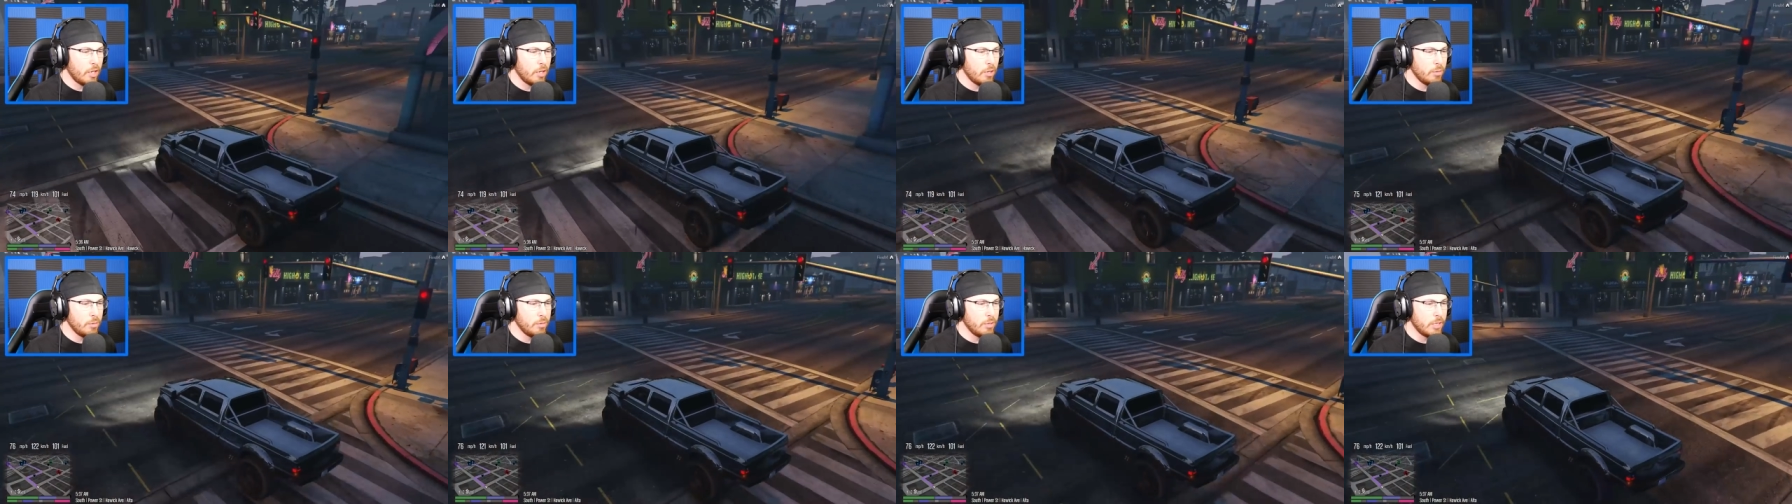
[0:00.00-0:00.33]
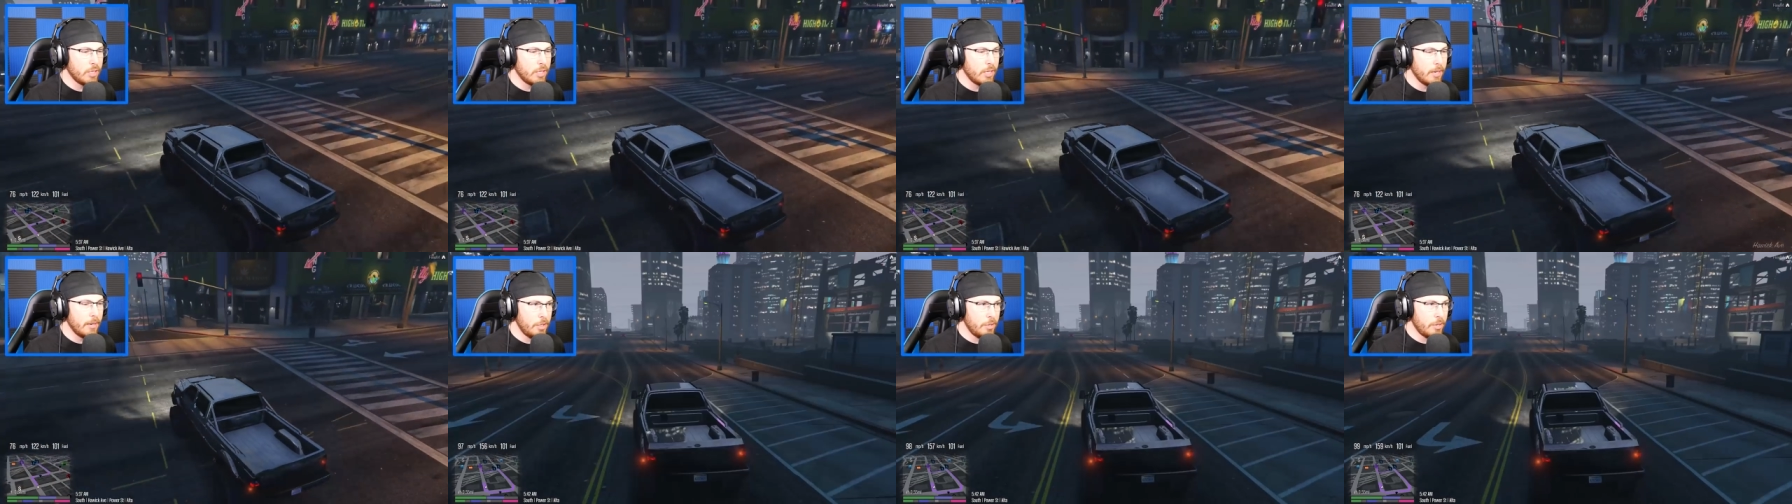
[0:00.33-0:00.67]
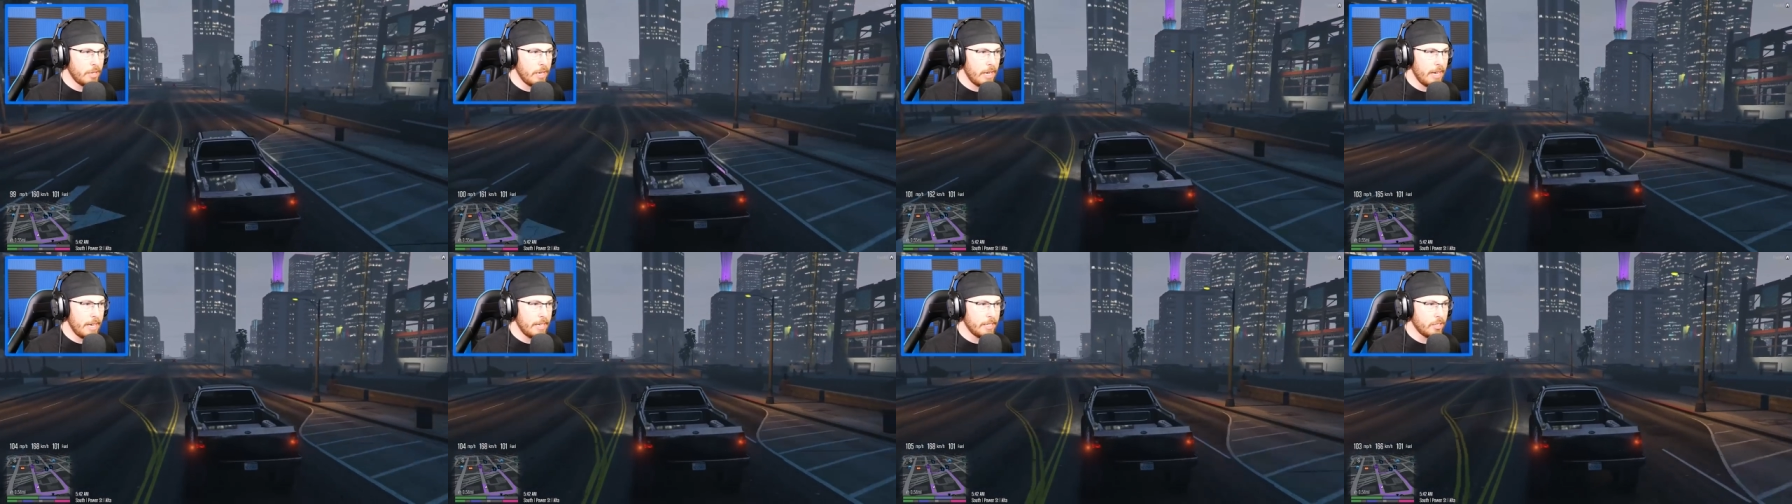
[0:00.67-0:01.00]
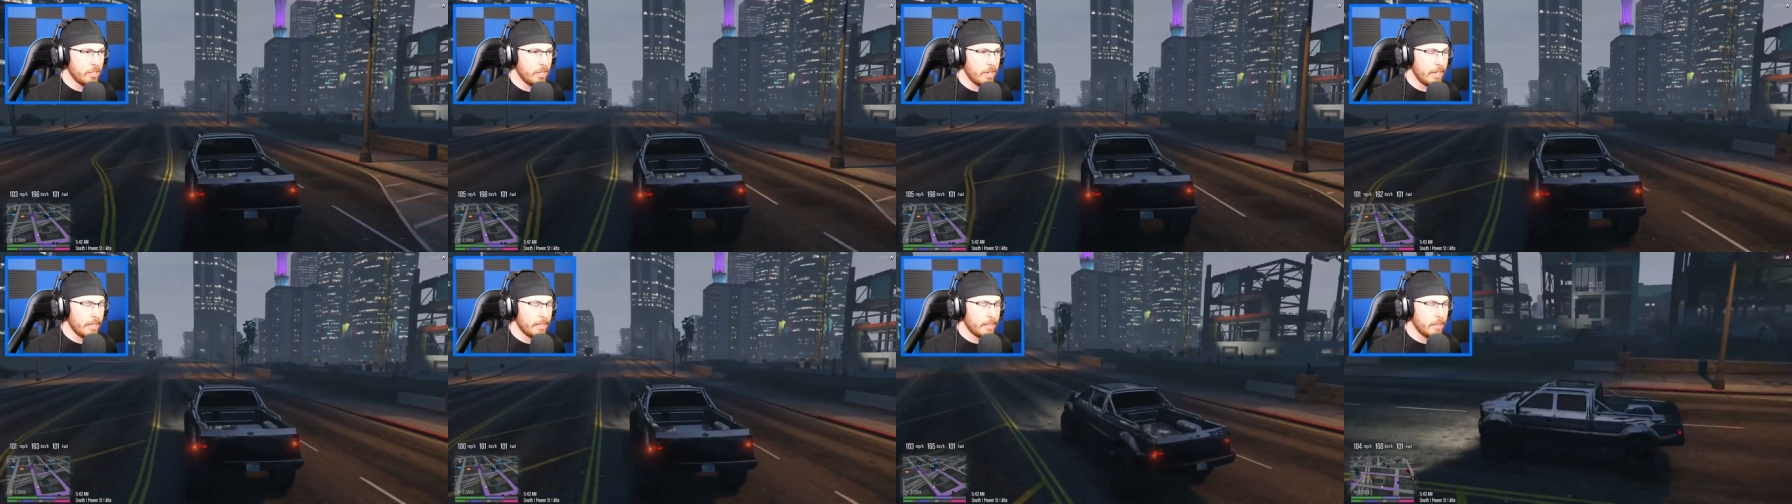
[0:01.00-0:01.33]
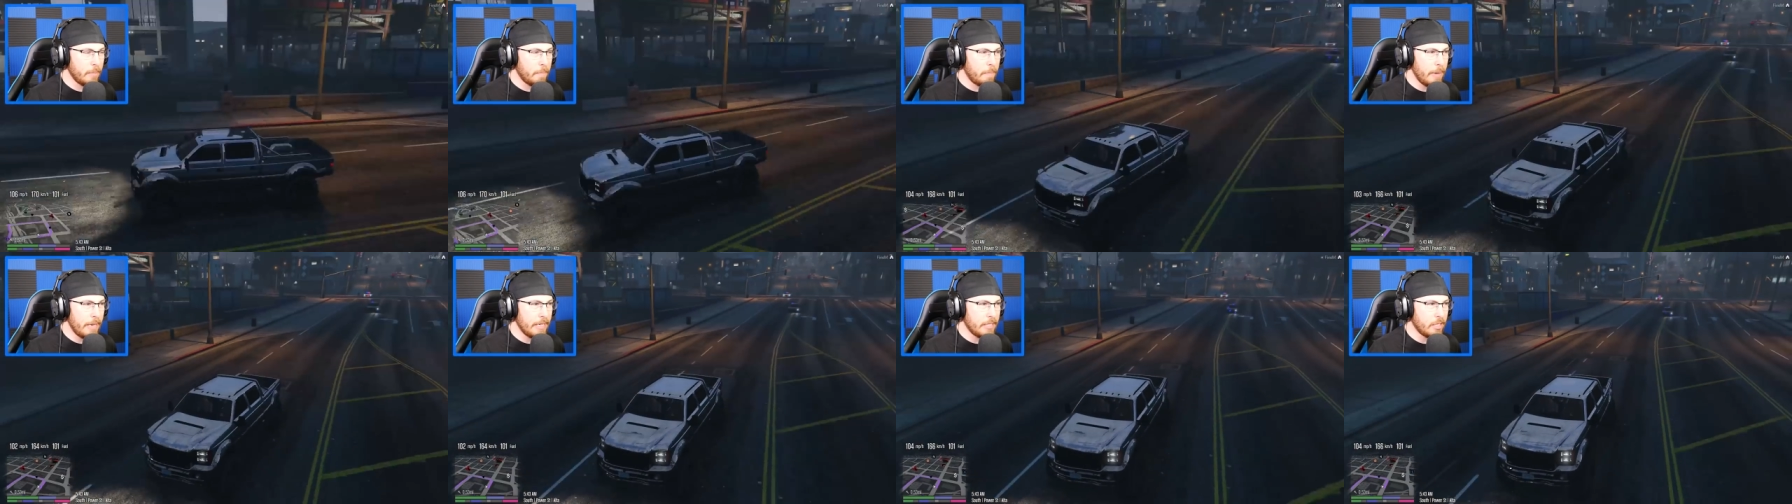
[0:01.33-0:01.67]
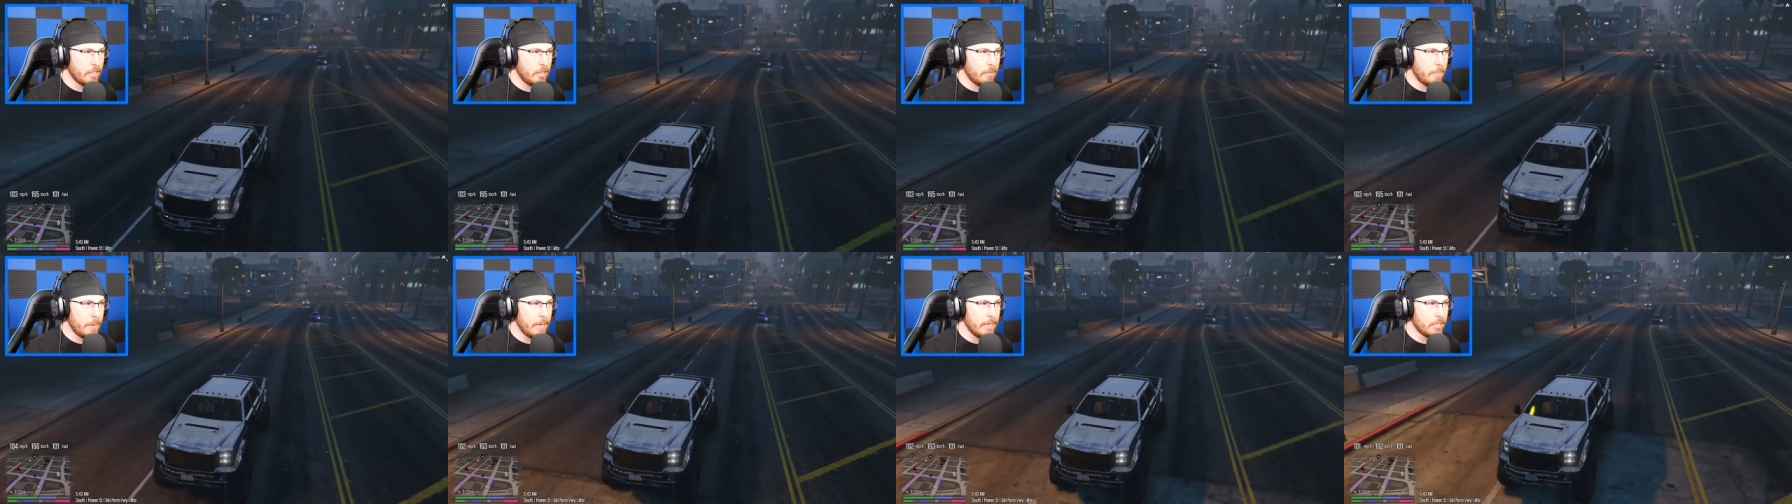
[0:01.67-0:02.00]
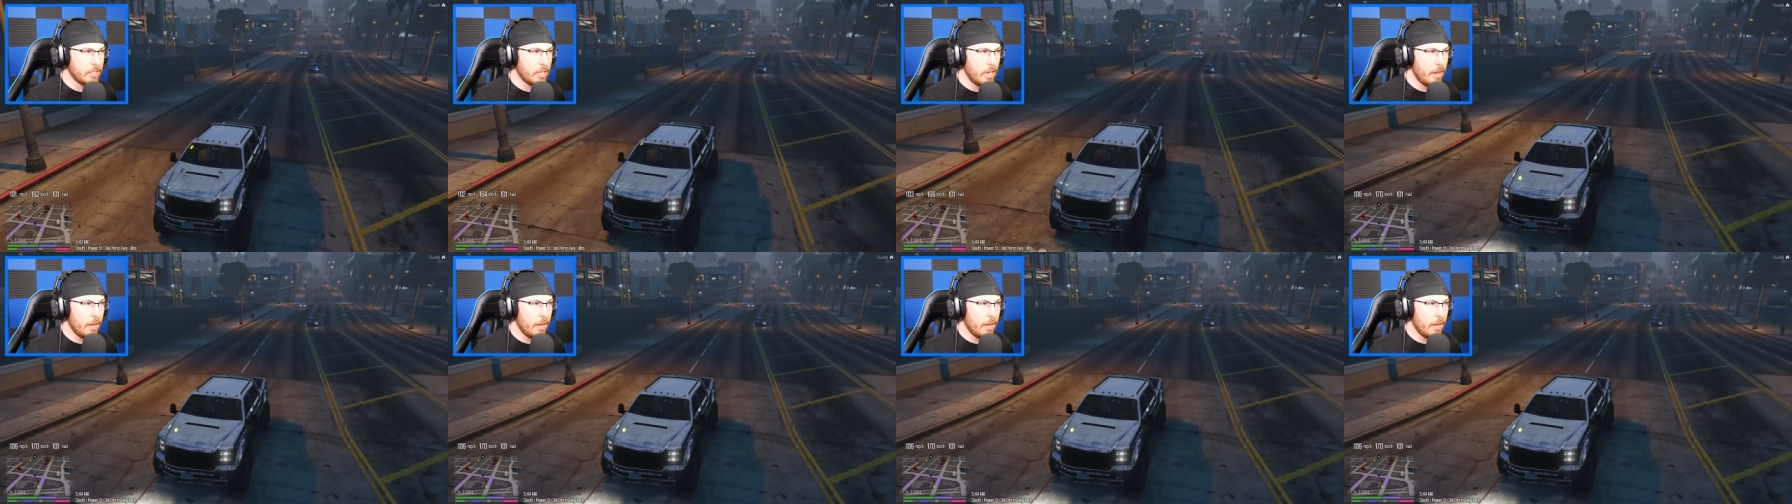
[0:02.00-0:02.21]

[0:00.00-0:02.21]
lose. You guys are like the best of the best